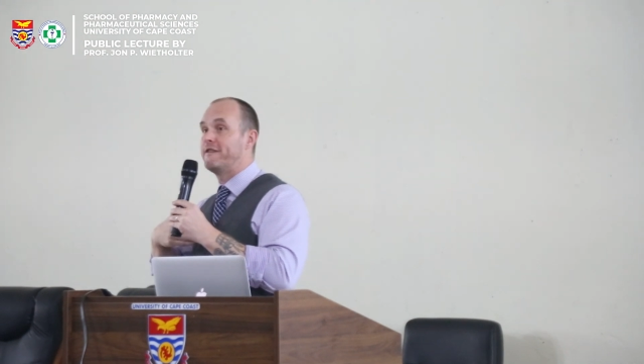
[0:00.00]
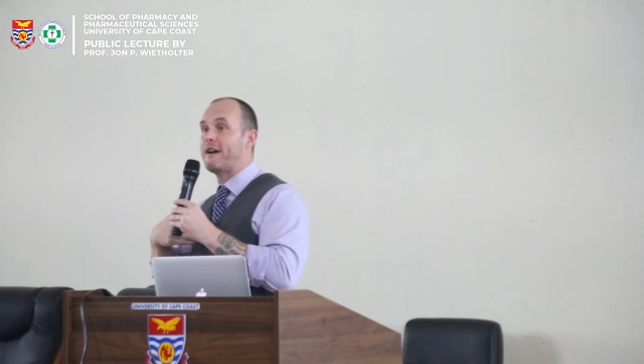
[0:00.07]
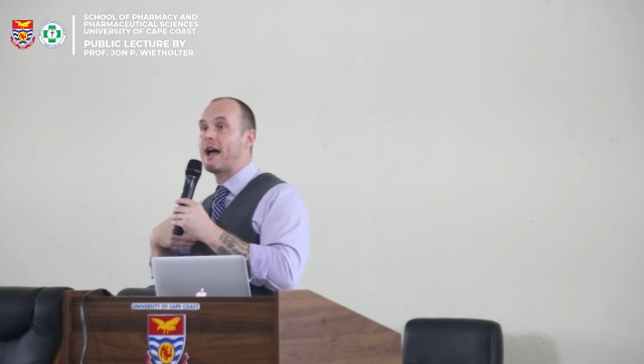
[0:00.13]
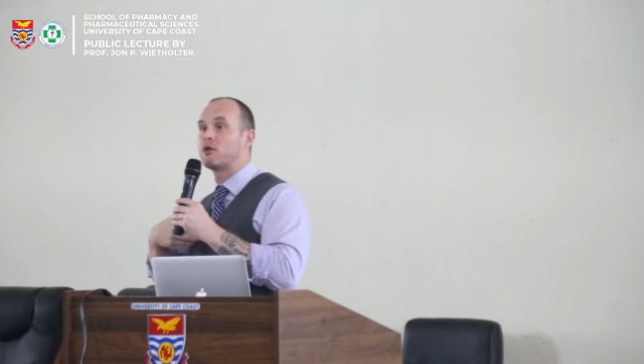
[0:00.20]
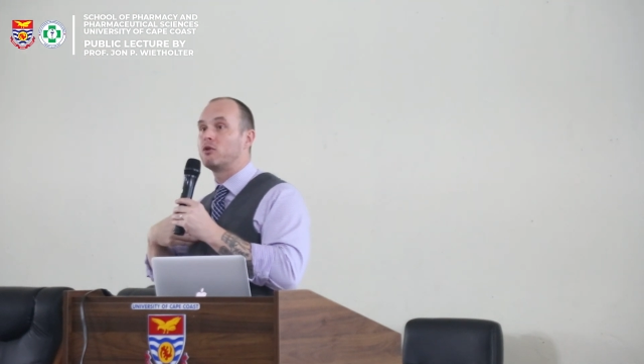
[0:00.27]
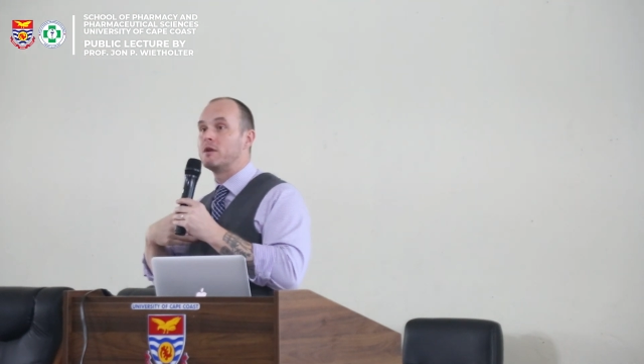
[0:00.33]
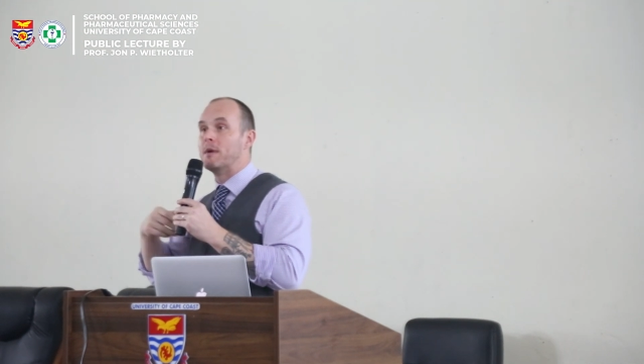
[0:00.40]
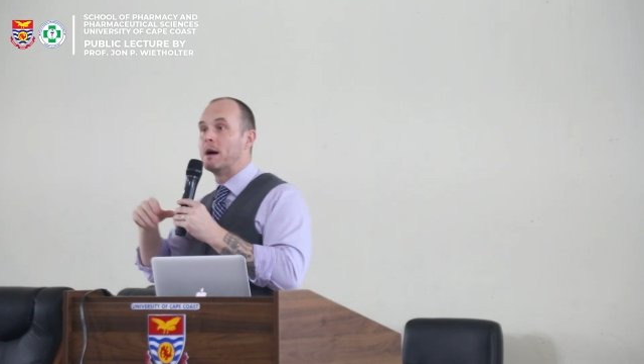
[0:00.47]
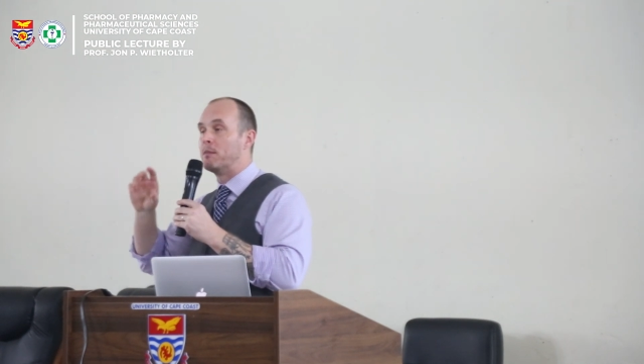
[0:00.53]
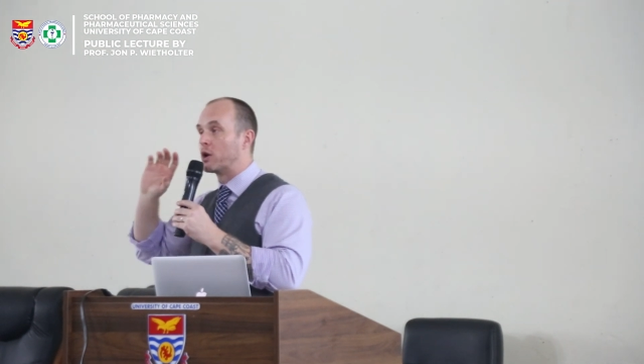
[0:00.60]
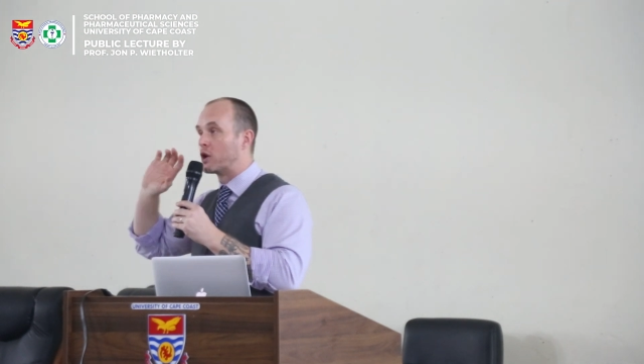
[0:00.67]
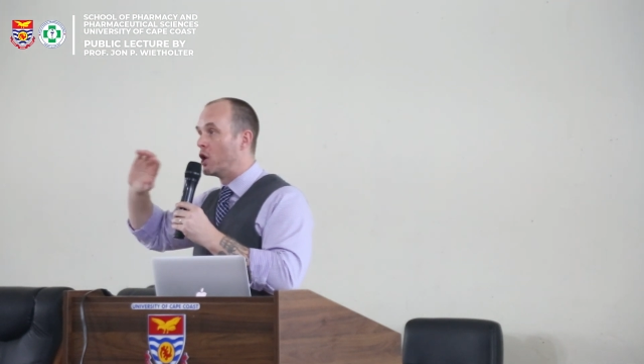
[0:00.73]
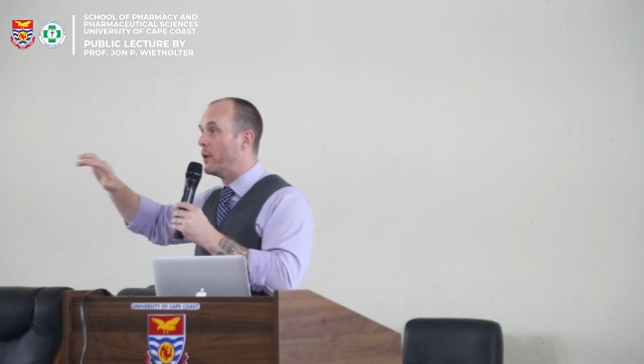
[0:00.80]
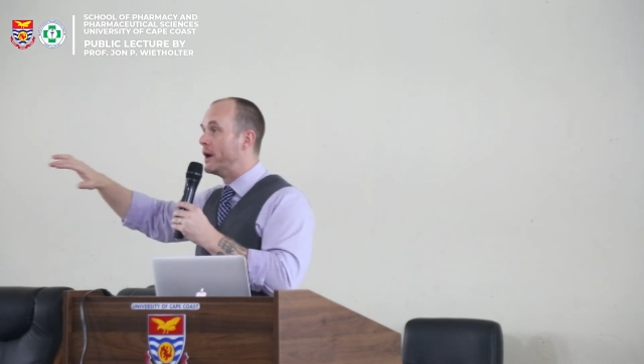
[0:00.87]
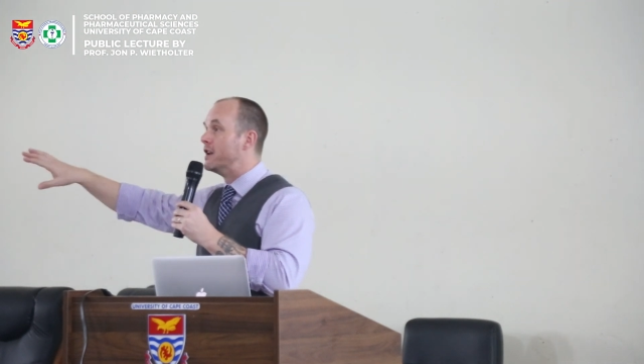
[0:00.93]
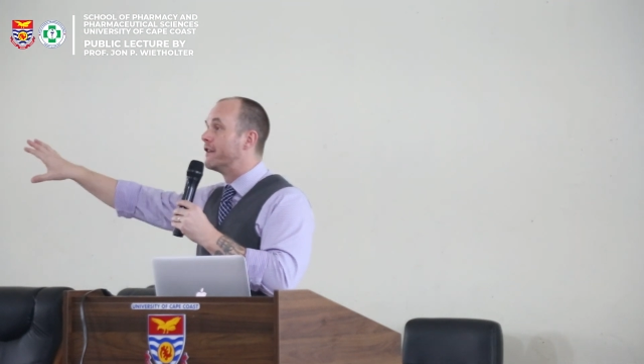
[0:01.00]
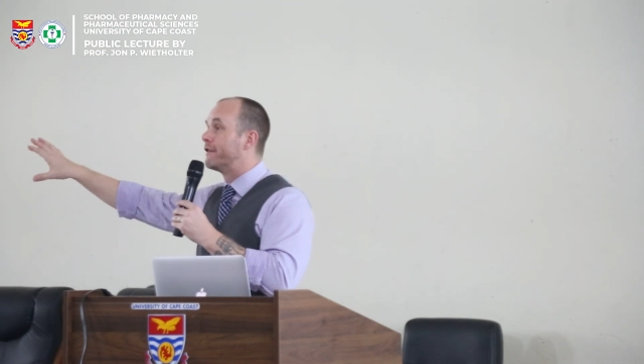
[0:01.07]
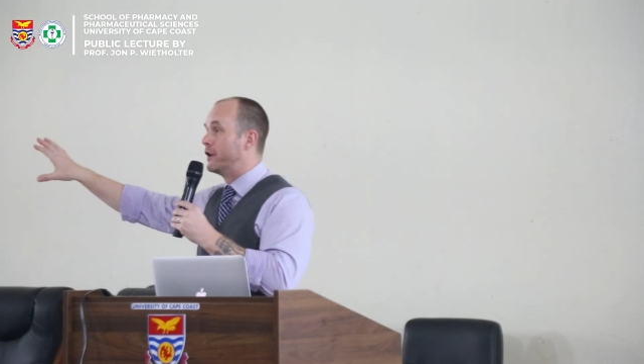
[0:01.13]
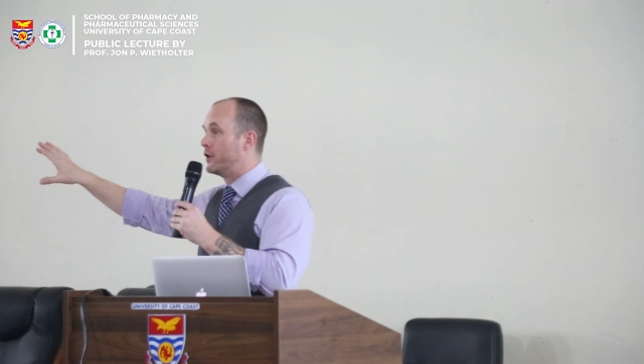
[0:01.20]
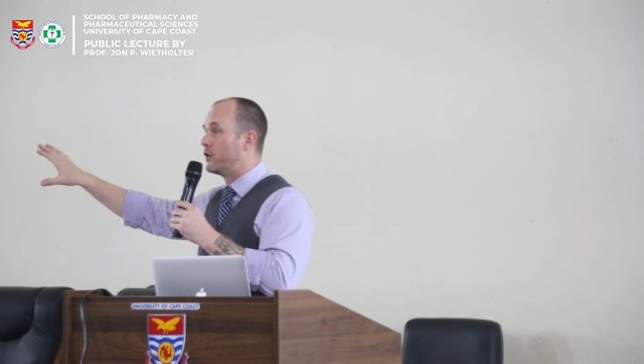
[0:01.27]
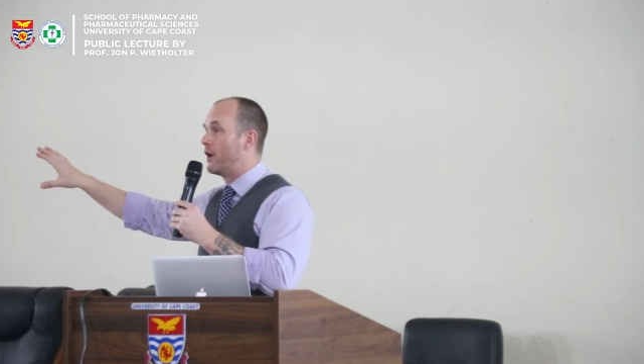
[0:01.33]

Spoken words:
faculty member go a different